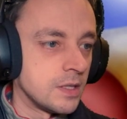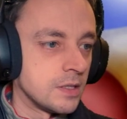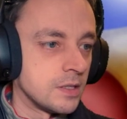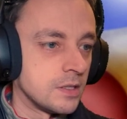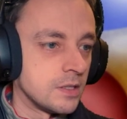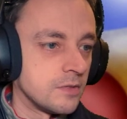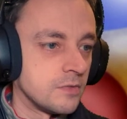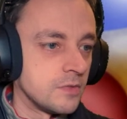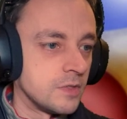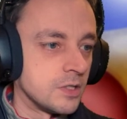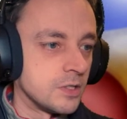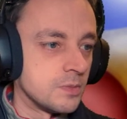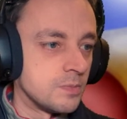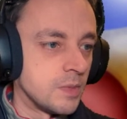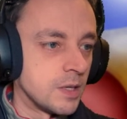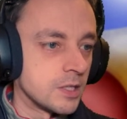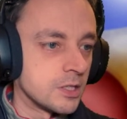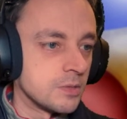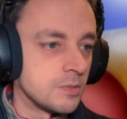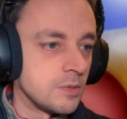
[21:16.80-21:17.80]
love this
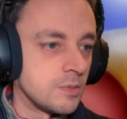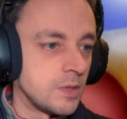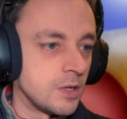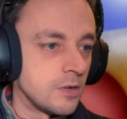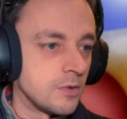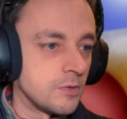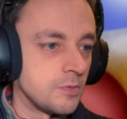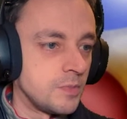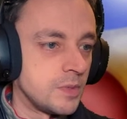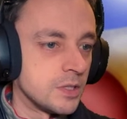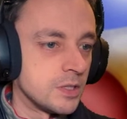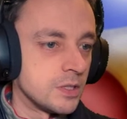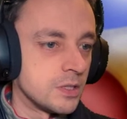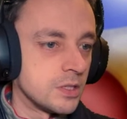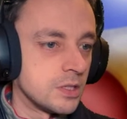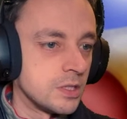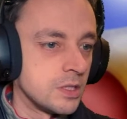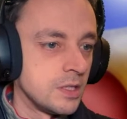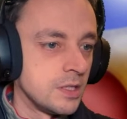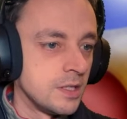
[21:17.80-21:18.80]
maximum health
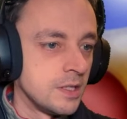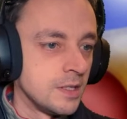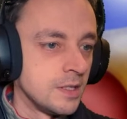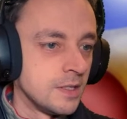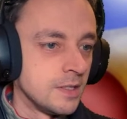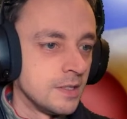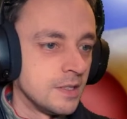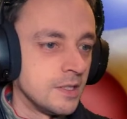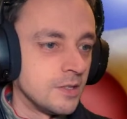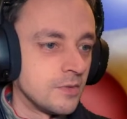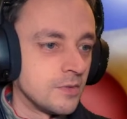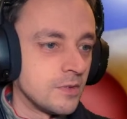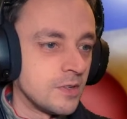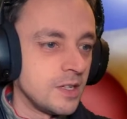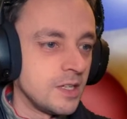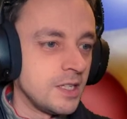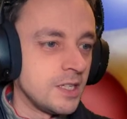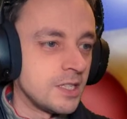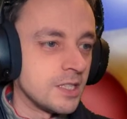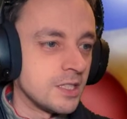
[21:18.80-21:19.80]
business. It
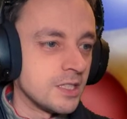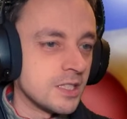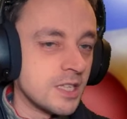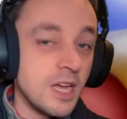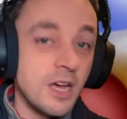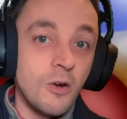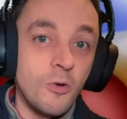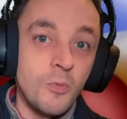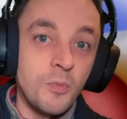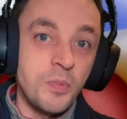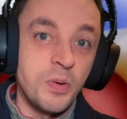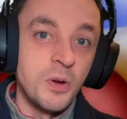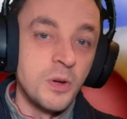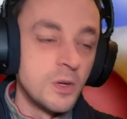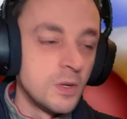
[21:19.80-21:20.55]
really does help.